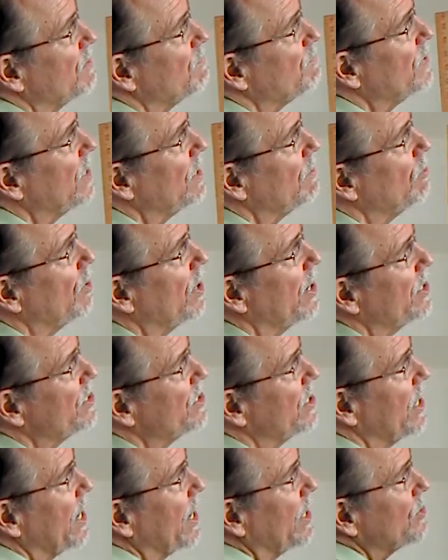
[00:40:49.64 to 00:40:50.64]
and p-branes,
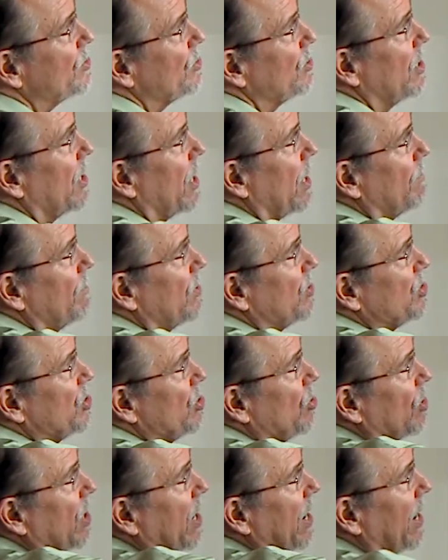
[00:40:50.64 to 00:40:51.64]
an answer to
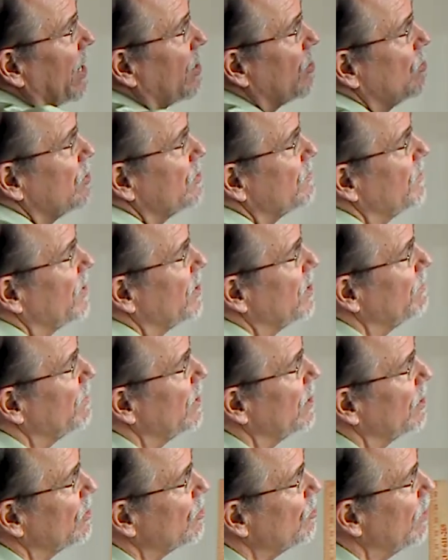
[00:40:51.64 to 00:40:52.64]
Michio Kaku's
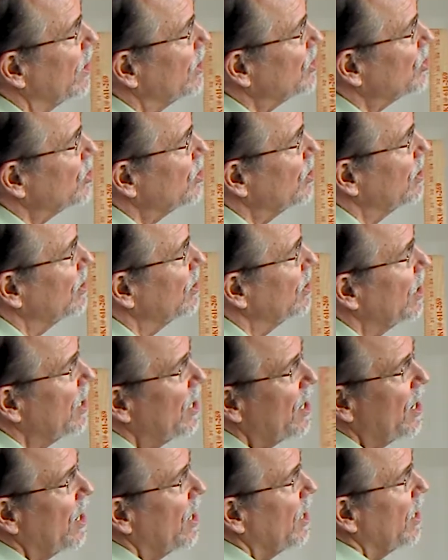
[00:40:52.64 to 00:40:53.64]
fundamental question.
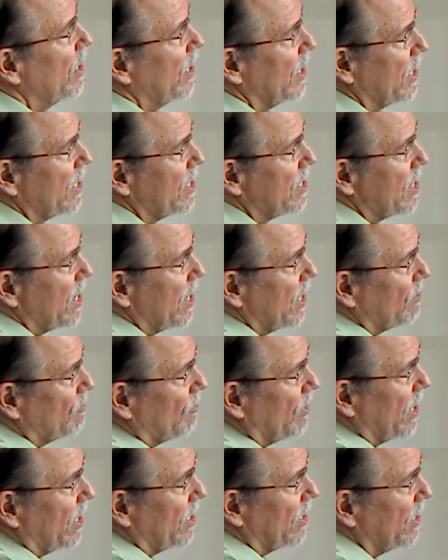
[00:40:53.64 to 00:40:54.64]
E8
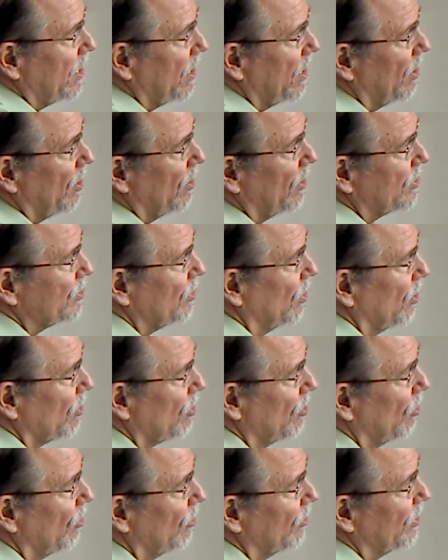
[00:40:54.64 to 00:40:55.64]
right here, it's all
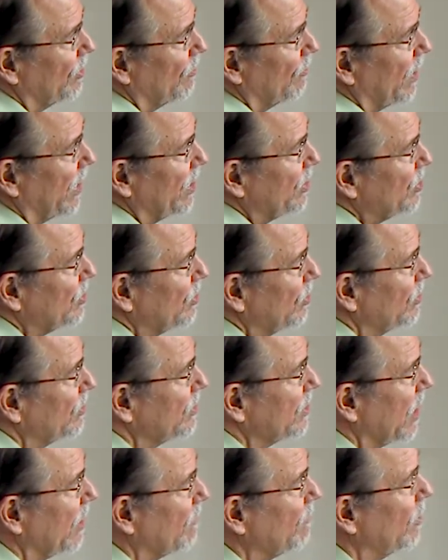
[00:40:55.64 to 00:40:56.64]
golden
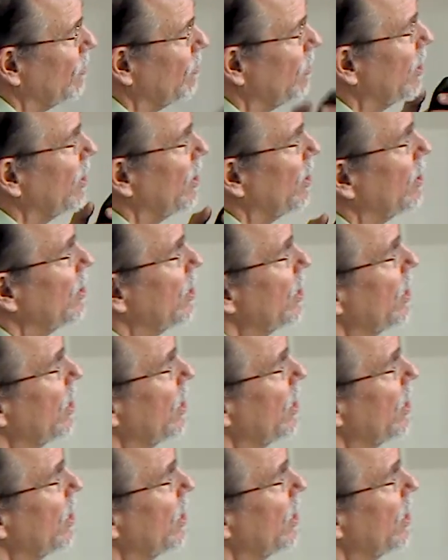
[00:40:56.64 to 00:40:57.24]
ratios everywhere.